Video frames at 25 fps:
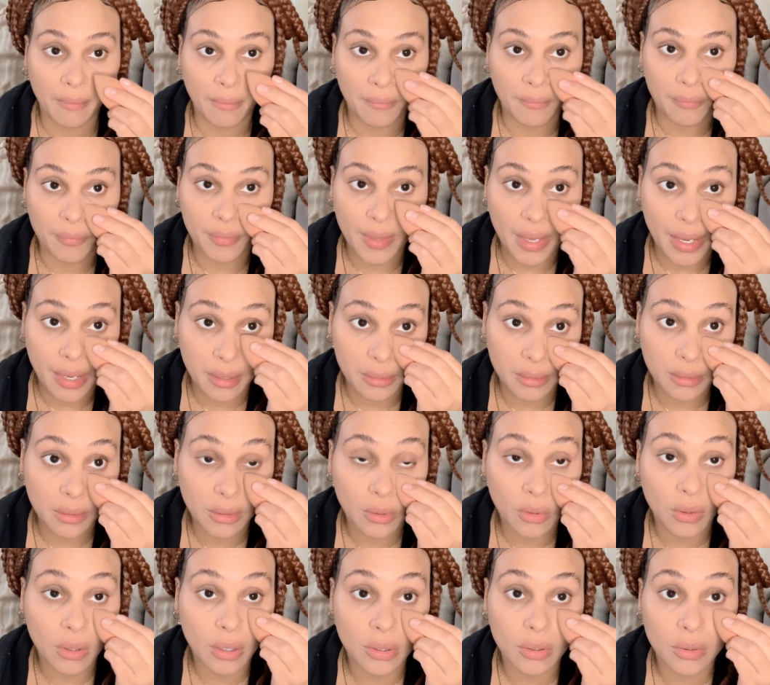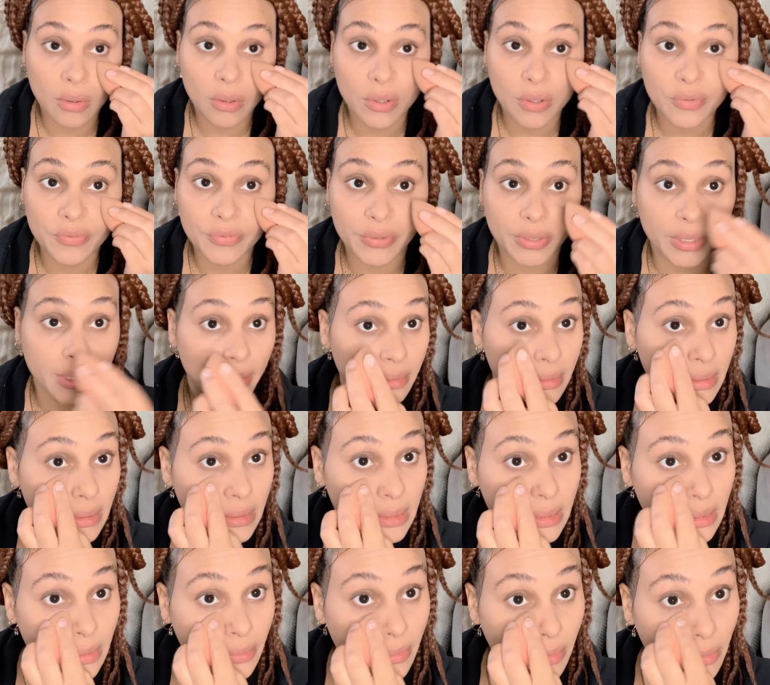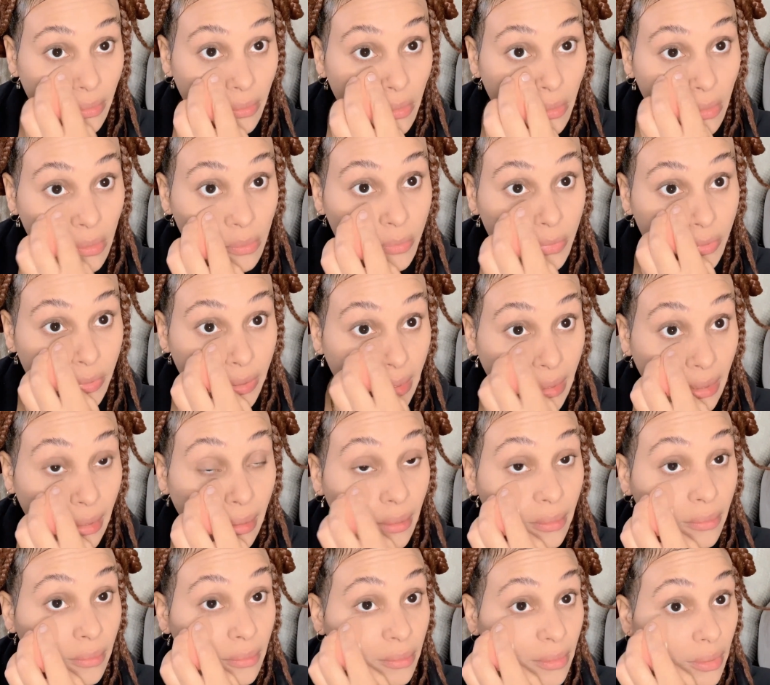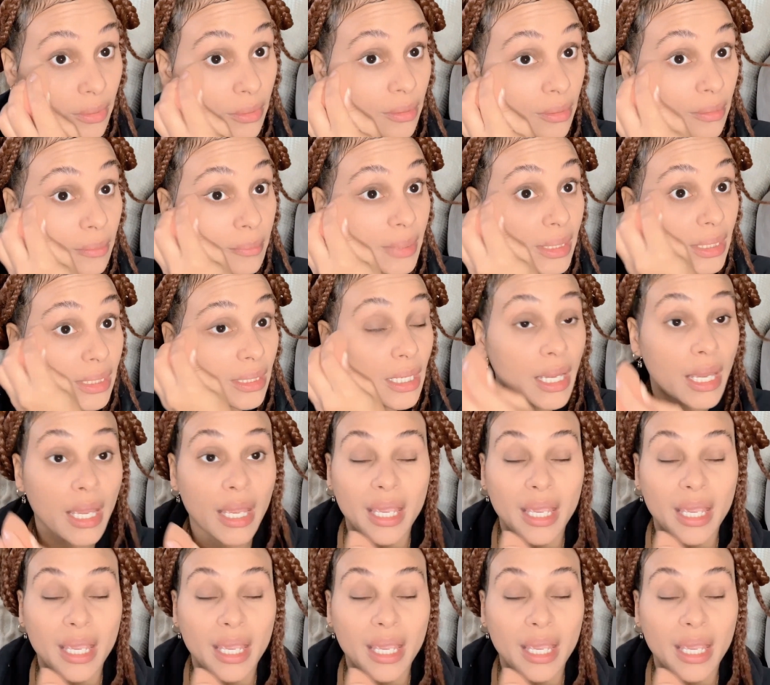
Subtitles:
that are offering to sell their homes right now, you know what I mean?